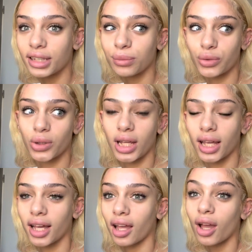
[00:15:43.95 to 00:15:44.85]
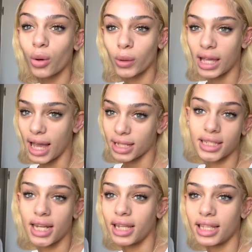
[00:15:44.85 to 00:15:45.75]
morning. We
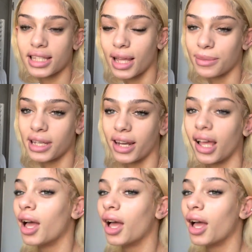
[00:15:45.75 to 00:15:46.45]
accidentally slept in.